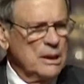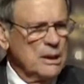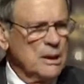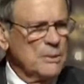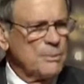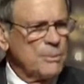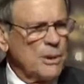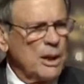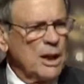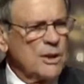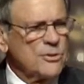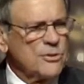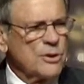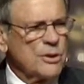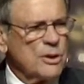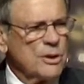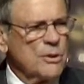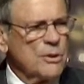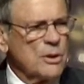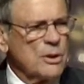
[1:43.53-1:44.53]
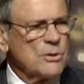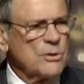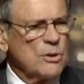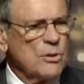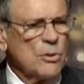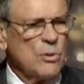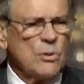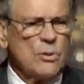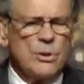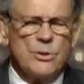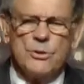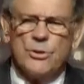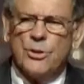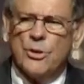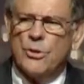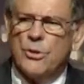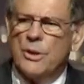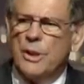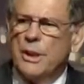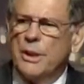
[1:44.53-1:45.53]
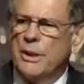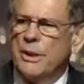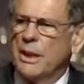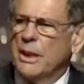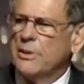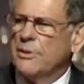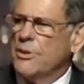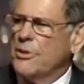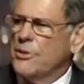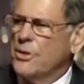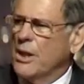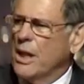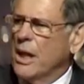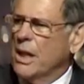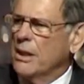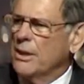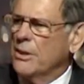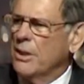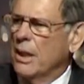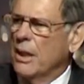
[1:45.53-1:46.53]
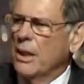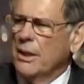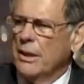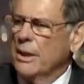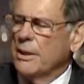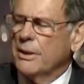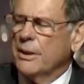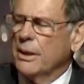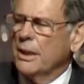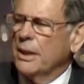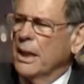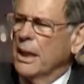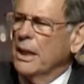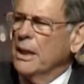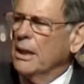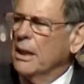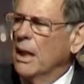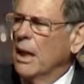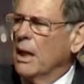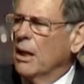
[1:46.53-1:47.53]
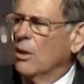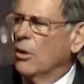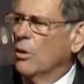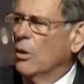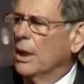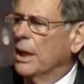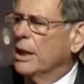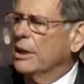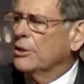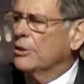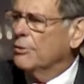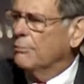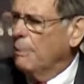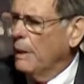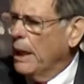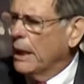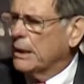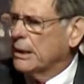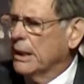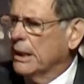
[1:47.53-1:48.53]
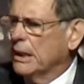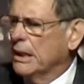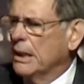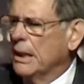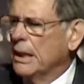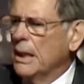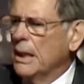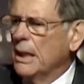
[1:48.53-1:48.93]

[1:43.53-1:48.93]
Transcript: the prosecutor told the jury that the king not only expected,